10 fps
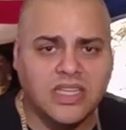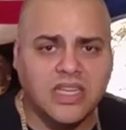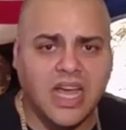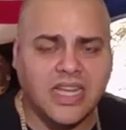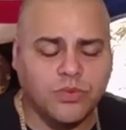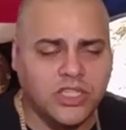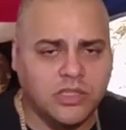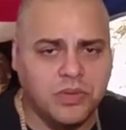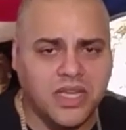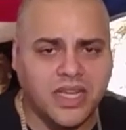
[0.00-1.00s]
as we
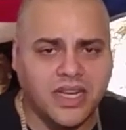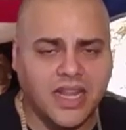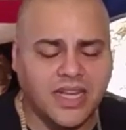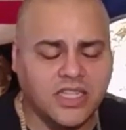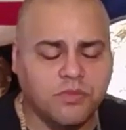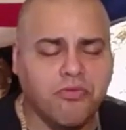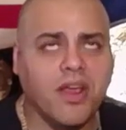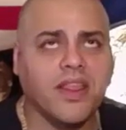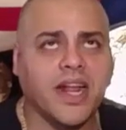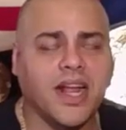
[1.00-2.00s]
speak. And I just
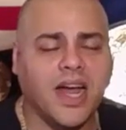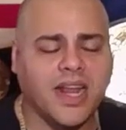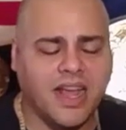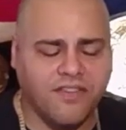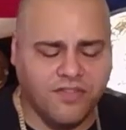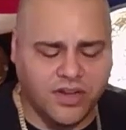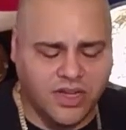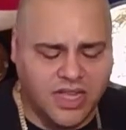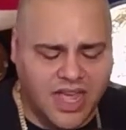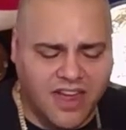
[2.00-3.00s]
pray that God have uh,